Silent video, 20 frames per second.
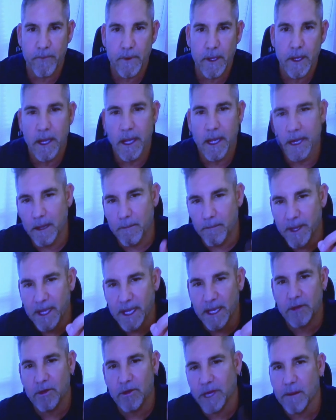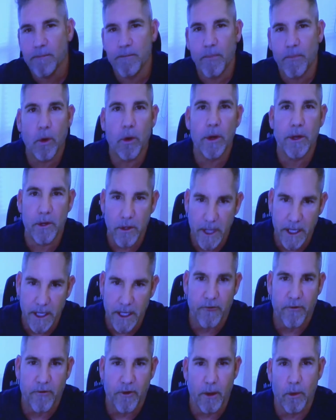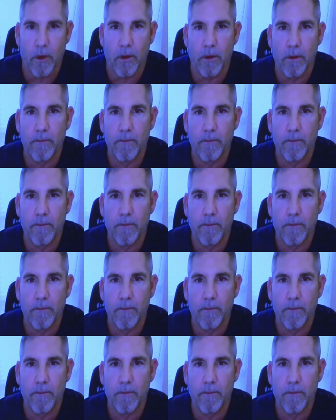And the minute you get bored, you'll get in trouble.